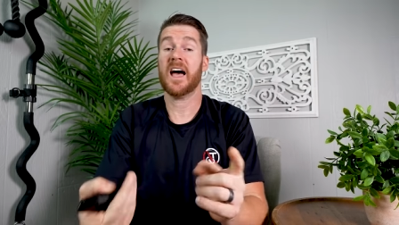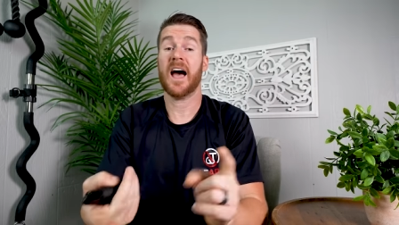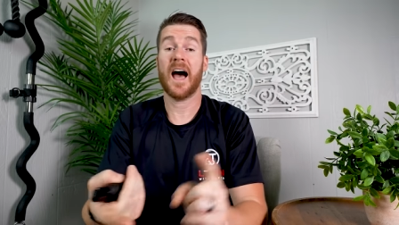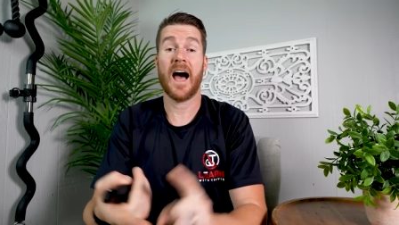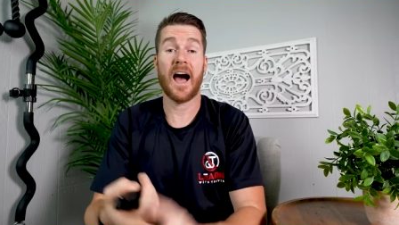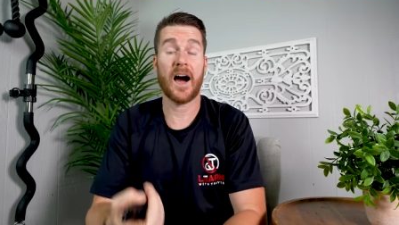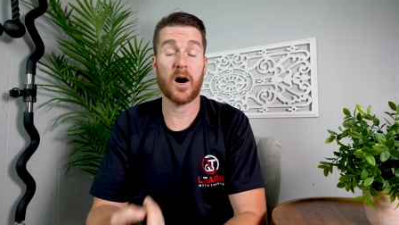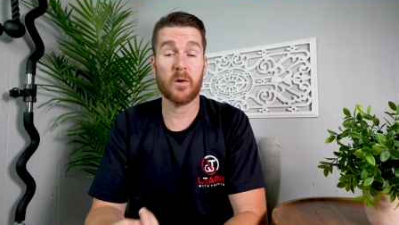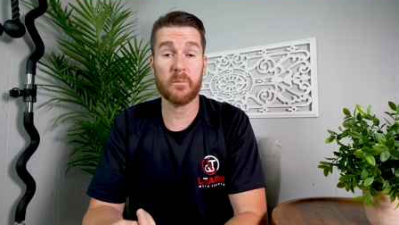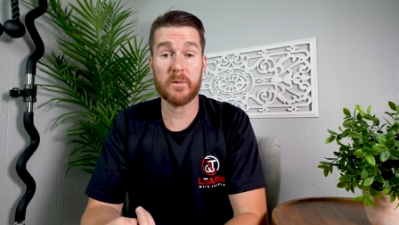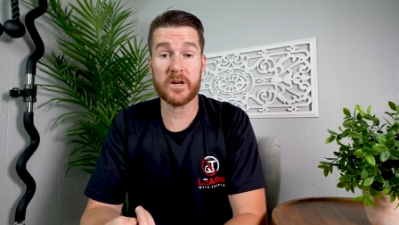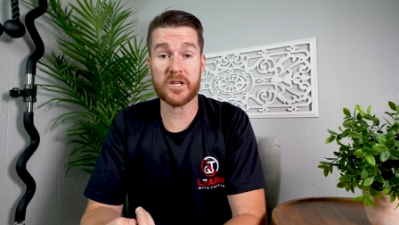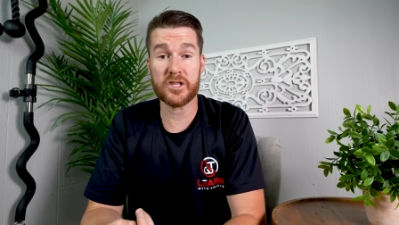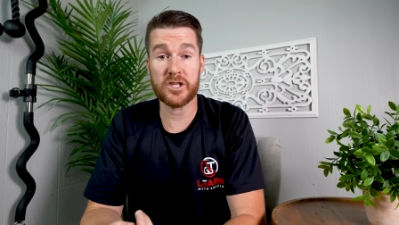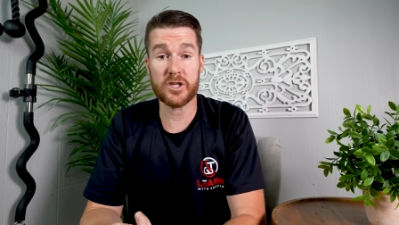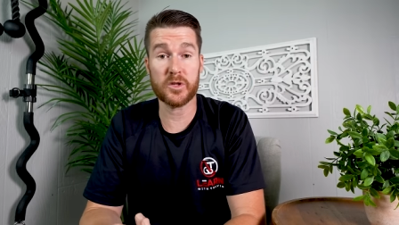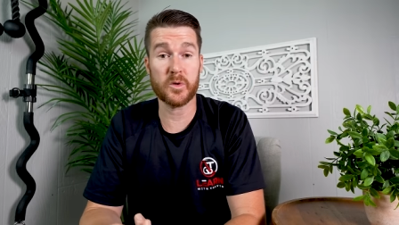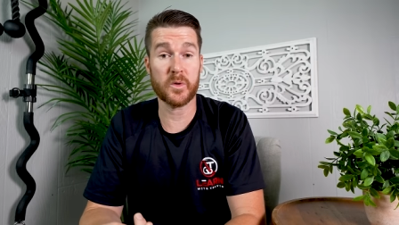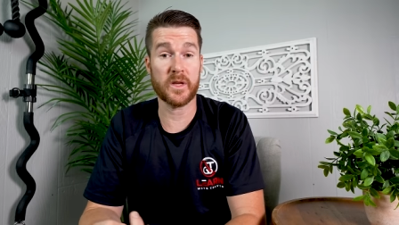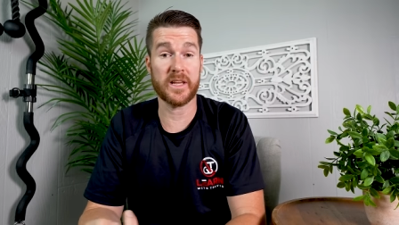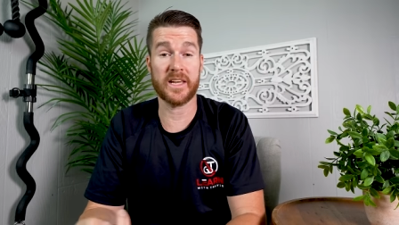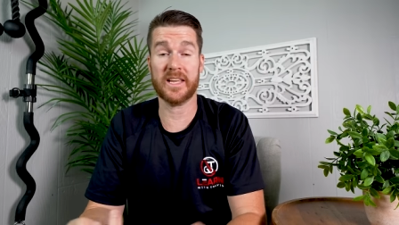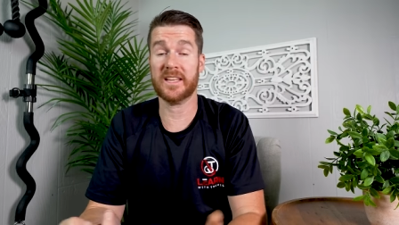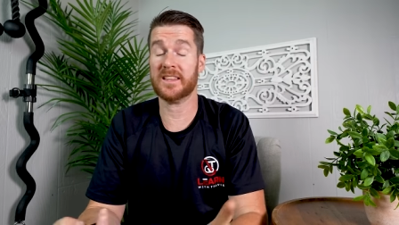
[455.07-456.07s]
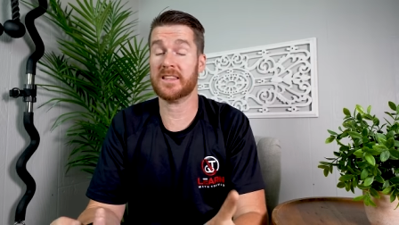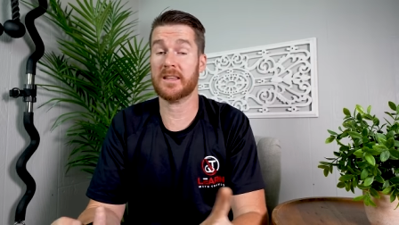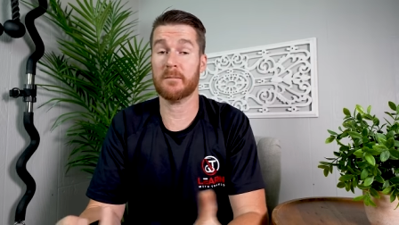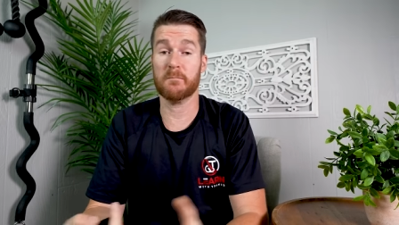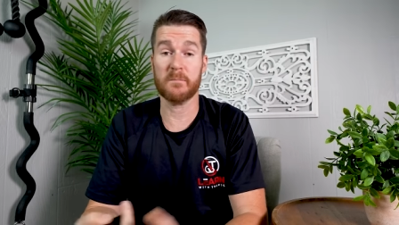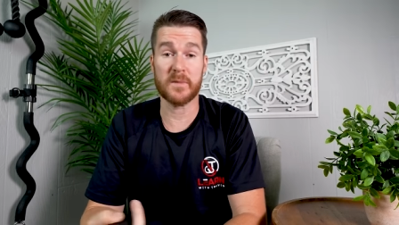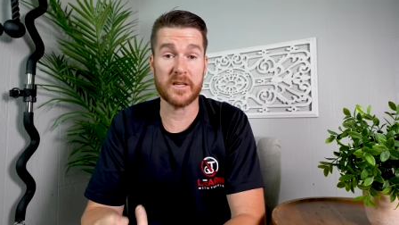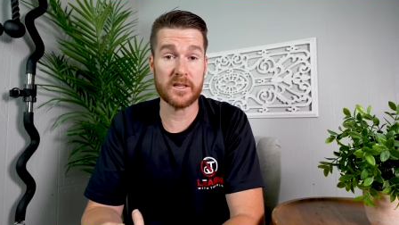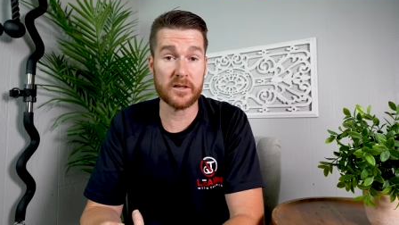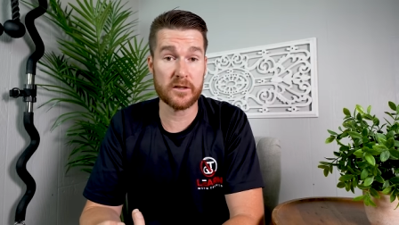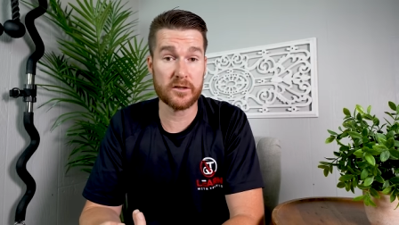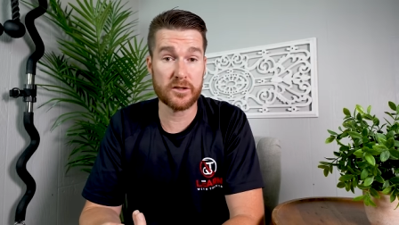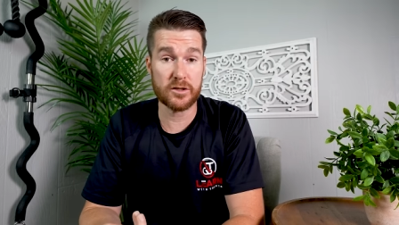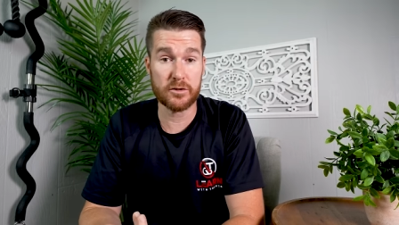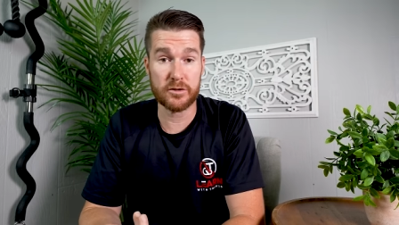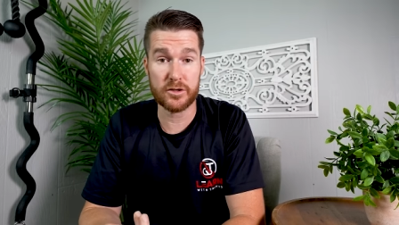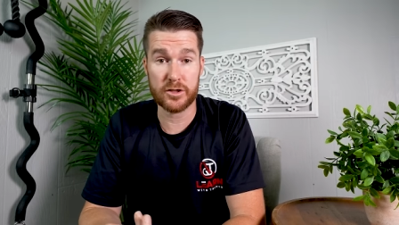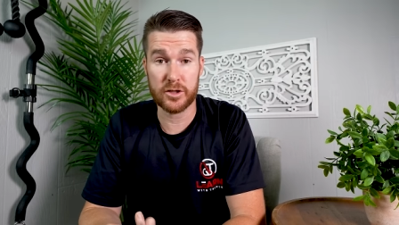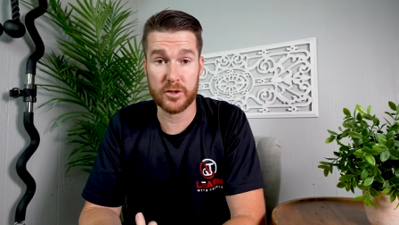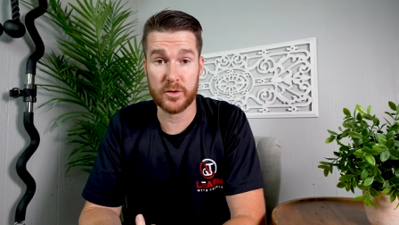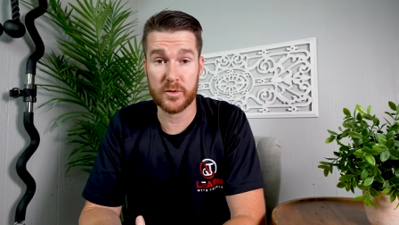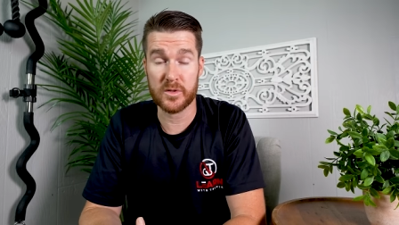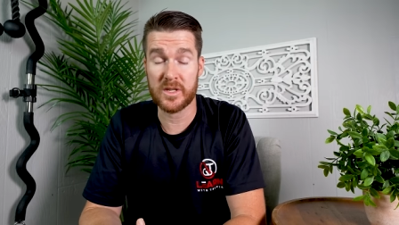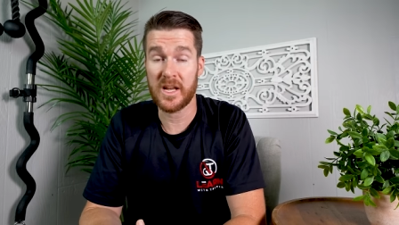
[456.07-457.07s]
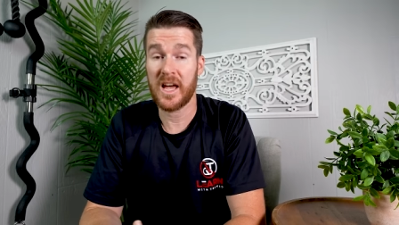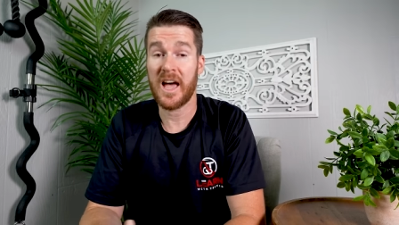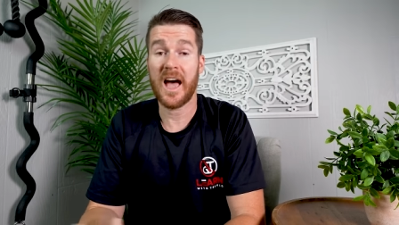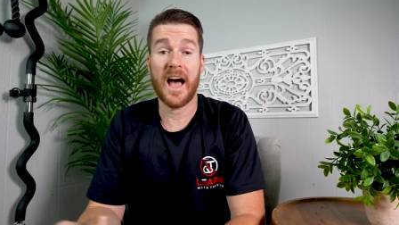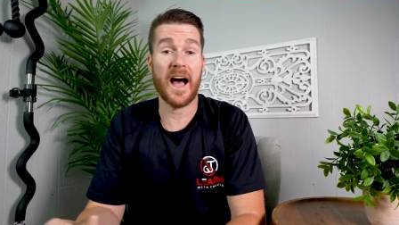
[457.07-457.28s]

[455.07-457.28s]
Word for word: how much you eat, the meals you choose,